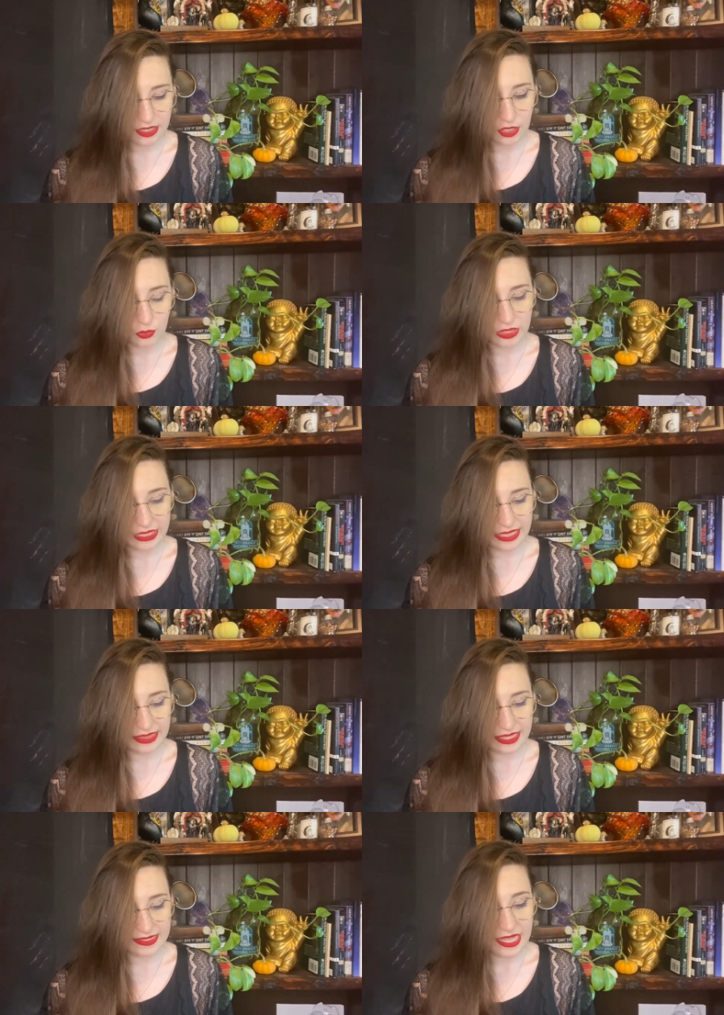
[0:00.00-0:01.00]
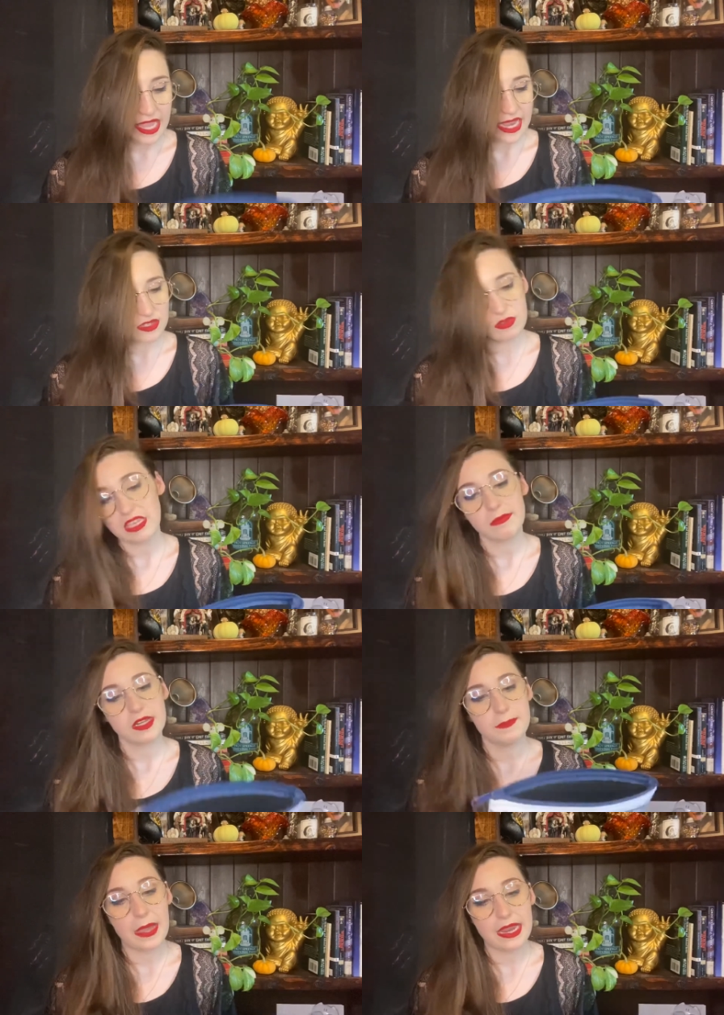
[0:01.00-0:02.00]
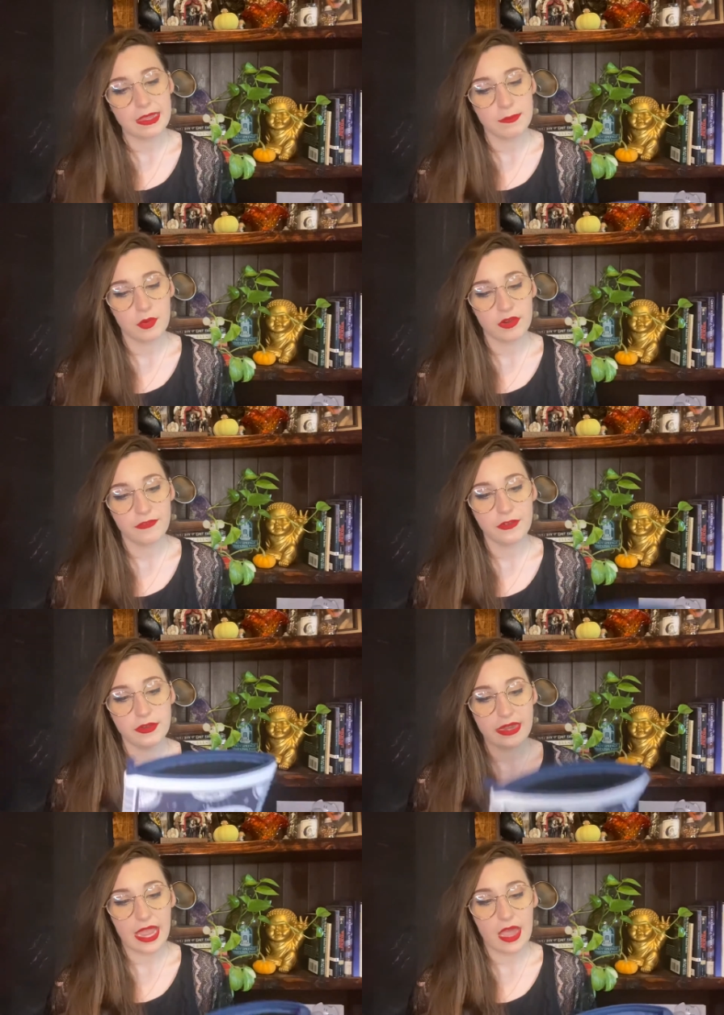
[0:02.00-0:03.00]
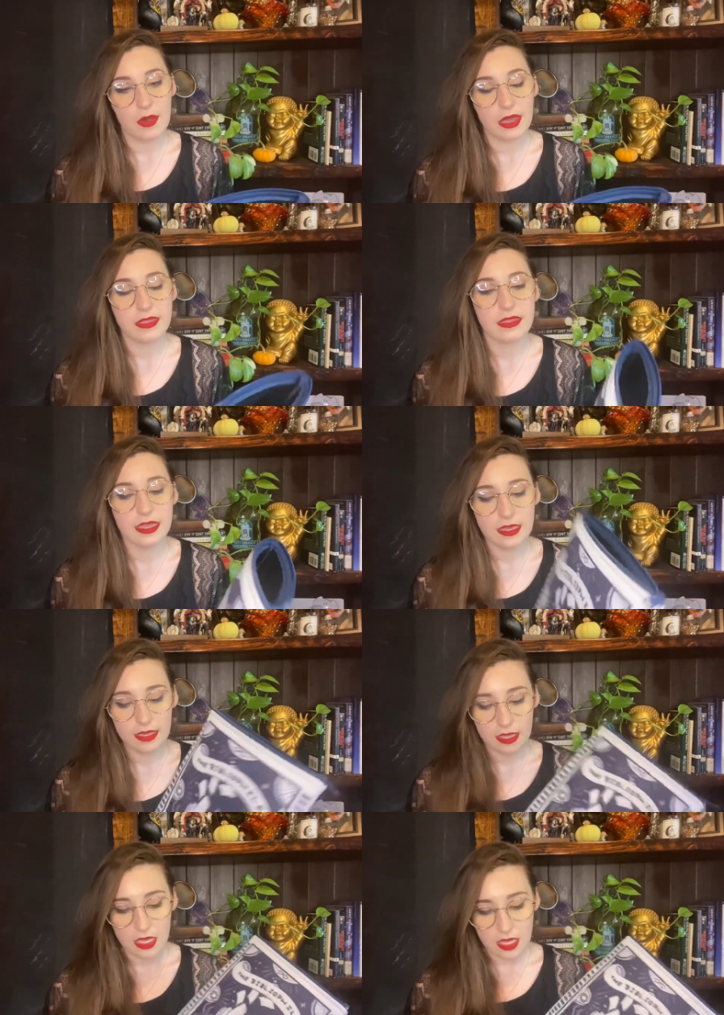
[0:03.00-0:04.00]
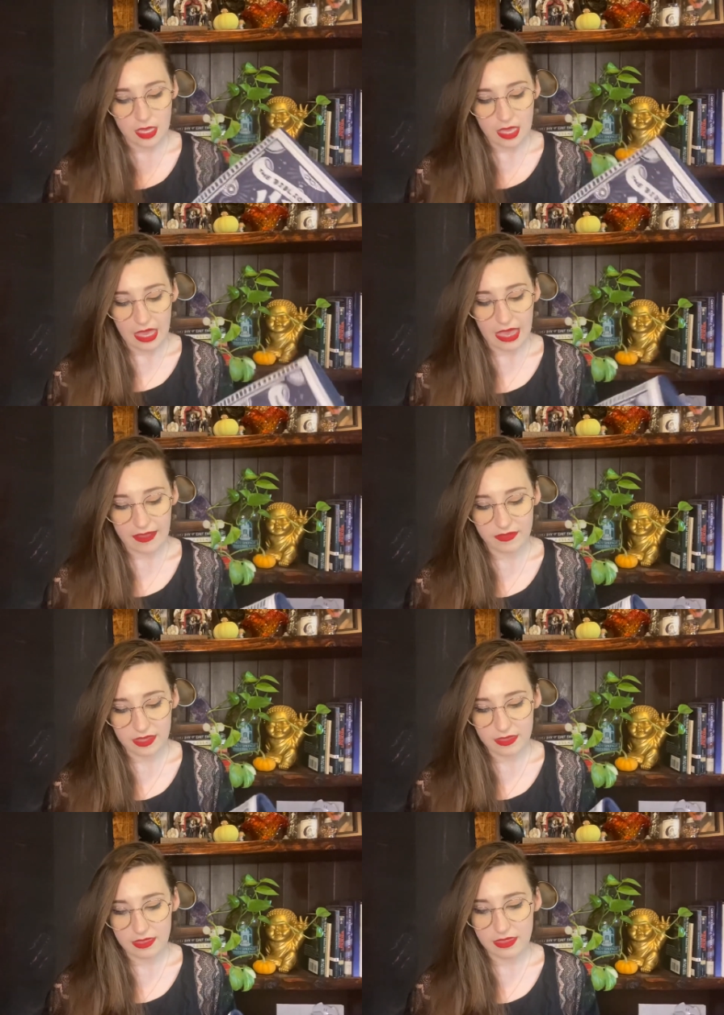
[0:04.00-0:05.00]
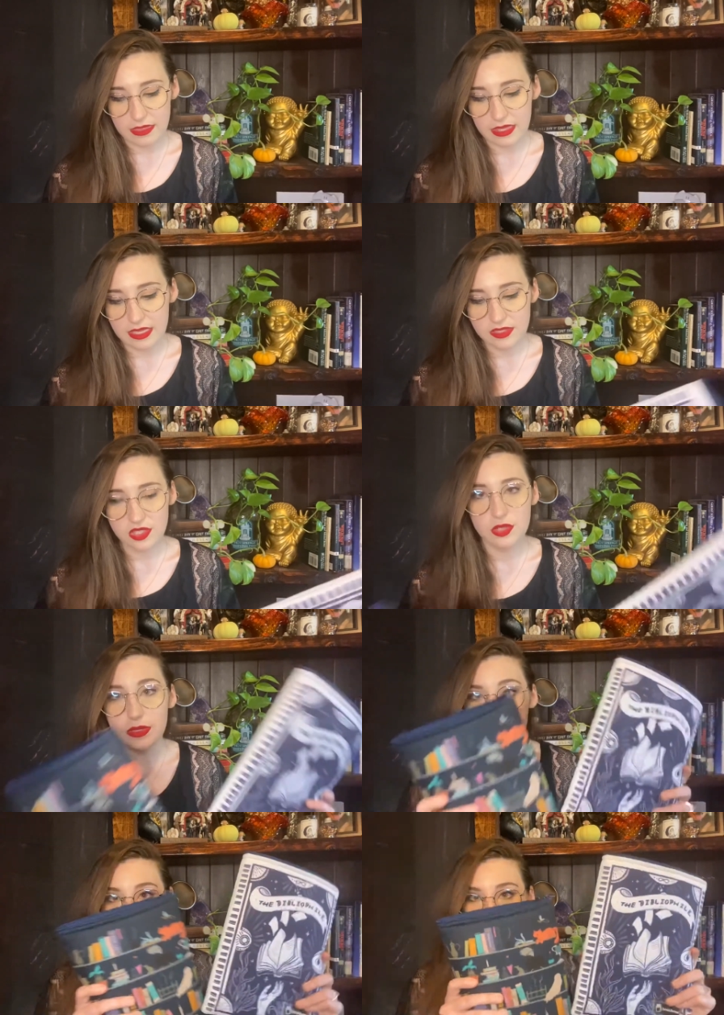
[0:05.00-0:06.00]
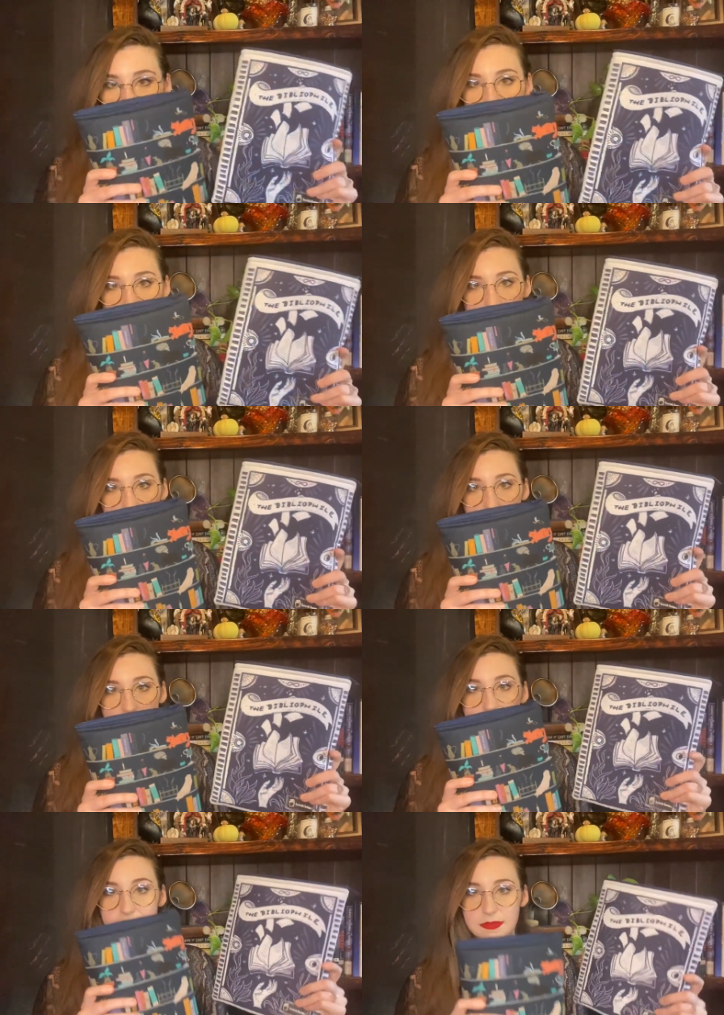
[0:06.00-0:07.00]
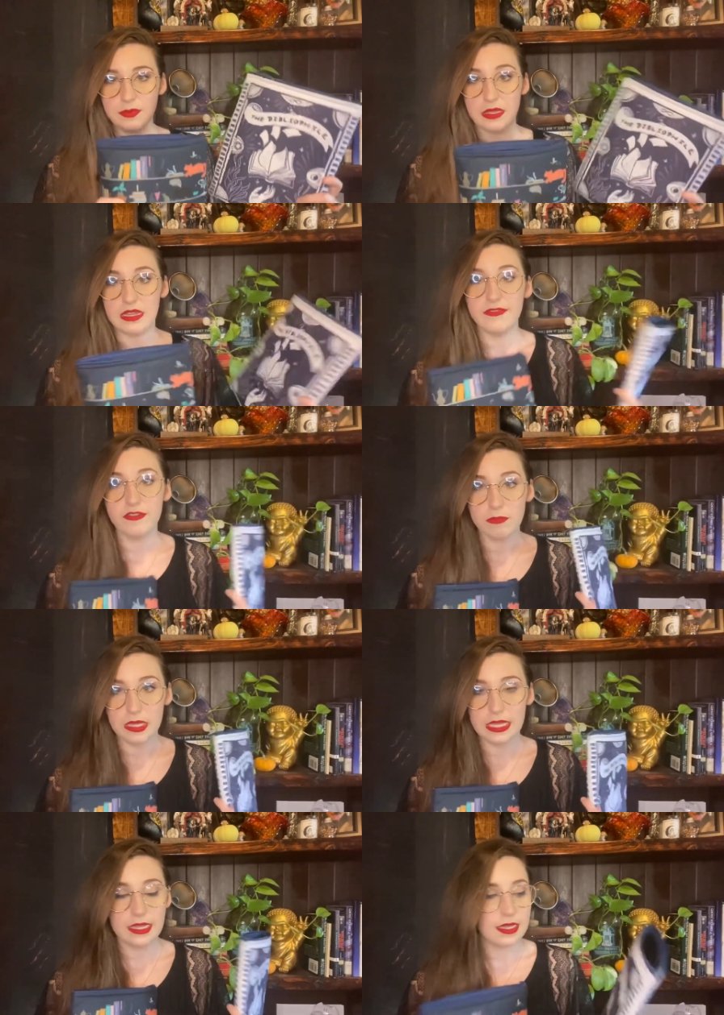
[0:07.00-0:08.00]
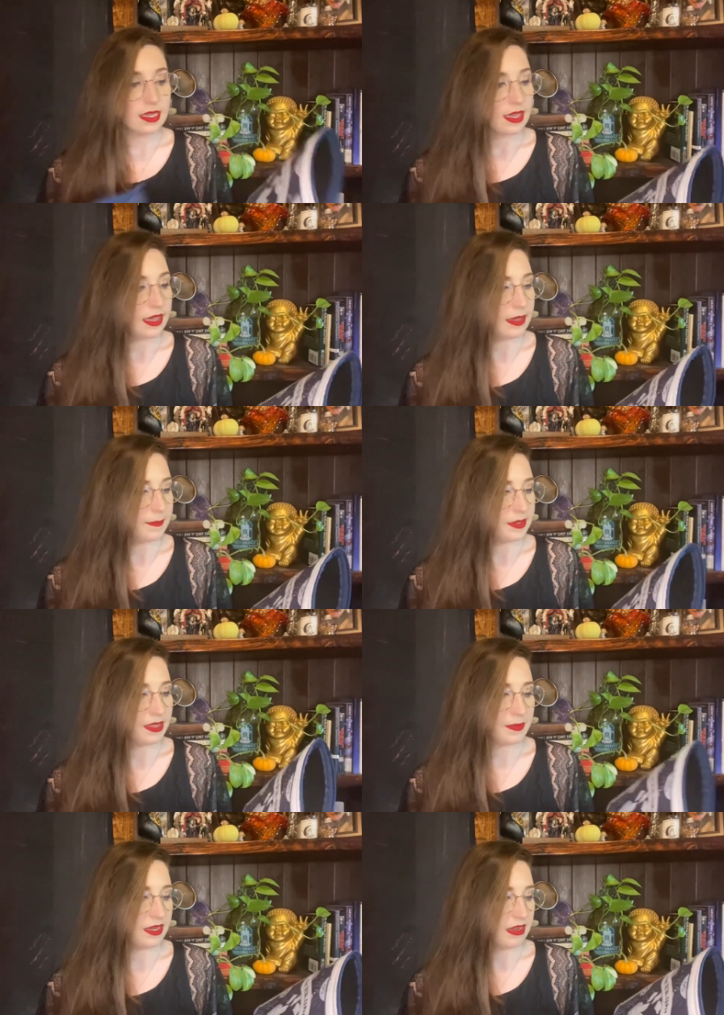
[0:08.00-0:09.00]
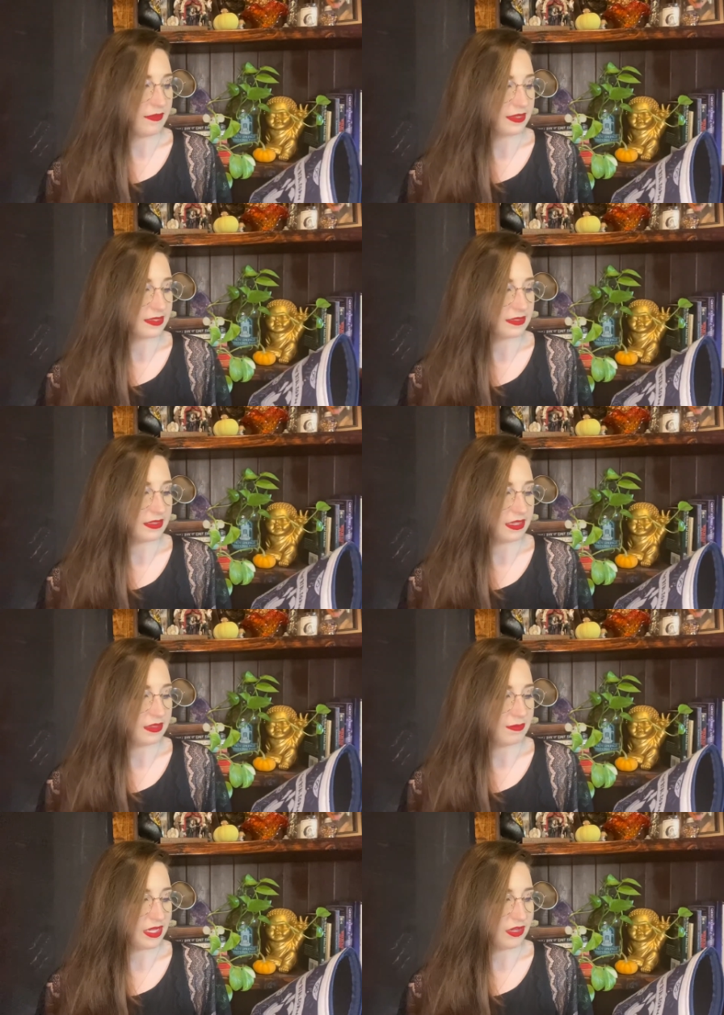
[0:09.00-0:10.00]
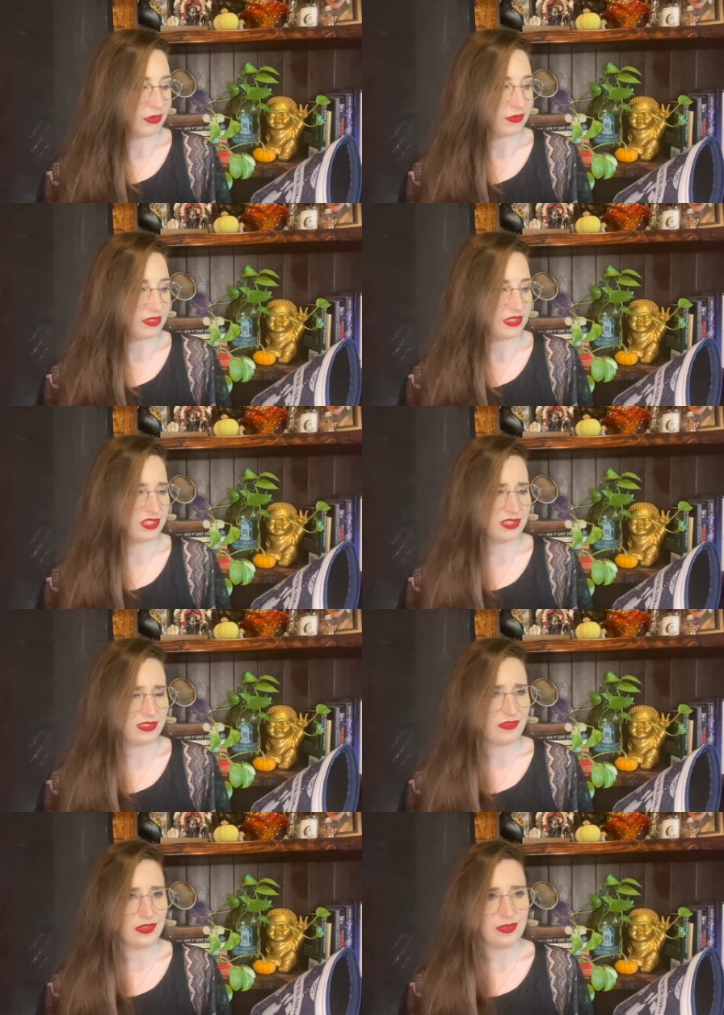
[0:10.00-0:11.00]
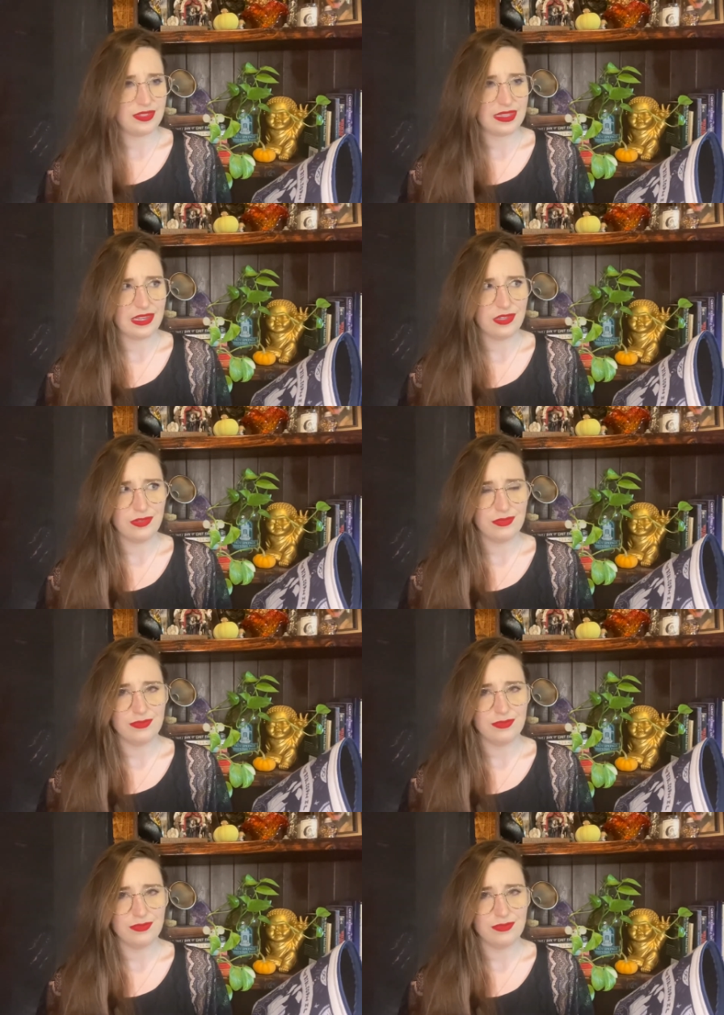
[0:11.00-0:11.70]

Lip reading: Really like these. I don't think I'm gonna buy any more for now. I think having these two at these different sizes is plenty for me. But I mean, obviously make your own decisions. If you decide you